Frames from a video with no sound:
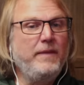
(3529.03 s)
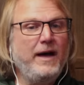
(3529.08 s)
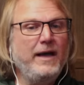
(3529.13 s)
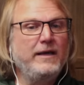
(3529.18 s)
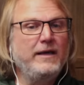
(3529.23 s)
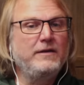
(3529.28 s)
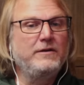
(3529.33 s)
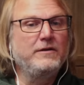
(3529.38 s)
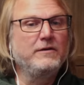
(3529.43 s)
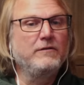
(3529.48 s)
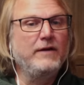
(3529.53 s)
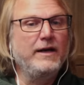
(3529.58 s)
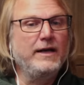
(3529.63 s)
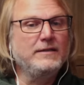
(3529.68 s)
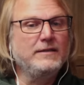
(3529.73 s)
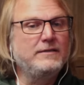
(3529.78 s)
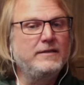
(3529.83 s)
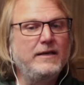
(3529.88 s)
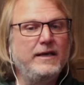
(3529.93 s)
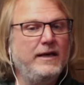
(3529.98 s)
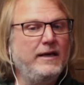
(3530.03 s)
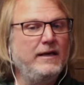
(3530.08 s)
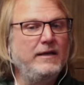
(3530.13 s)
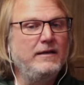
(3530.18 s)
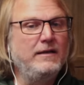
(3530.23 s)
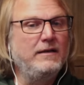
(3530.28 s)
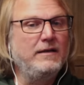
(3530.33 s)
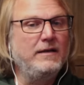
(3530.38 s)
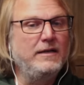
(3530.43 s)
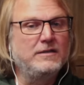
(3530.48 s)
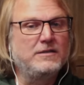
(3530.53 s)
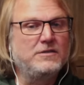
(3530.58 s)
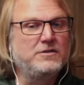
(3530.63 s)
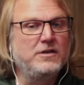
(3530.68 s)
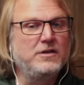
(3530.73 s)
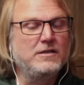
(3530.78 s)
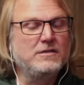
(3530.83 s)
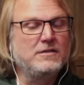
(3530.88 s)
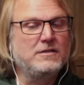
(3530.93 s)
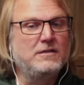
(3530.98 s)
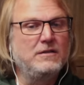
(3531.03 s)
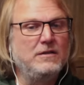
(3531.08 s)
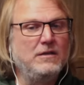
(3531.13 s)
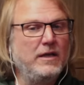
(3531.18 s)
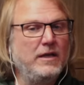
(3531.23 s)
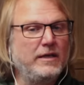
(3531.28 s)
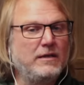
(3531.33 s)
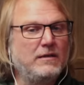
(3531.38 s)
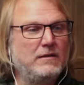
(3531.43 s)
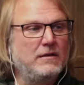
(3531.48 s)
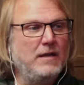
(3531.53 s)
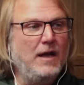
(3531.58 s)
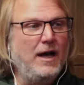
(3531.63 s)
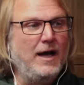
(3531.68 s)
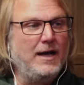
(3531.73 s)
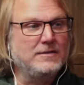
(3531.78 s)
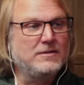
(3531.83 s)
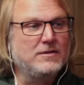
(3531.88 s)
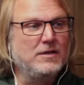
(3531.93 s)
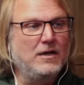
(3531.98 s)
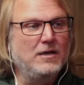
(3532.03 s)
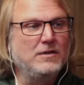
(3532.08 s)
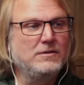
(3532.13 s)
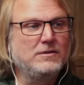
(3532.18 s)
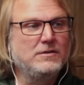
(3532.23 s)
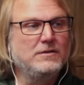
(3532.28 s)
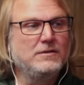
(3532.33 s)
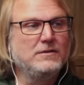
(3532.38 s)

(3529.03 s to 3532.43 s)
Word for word: okay. it direct and it's just like hot sauce.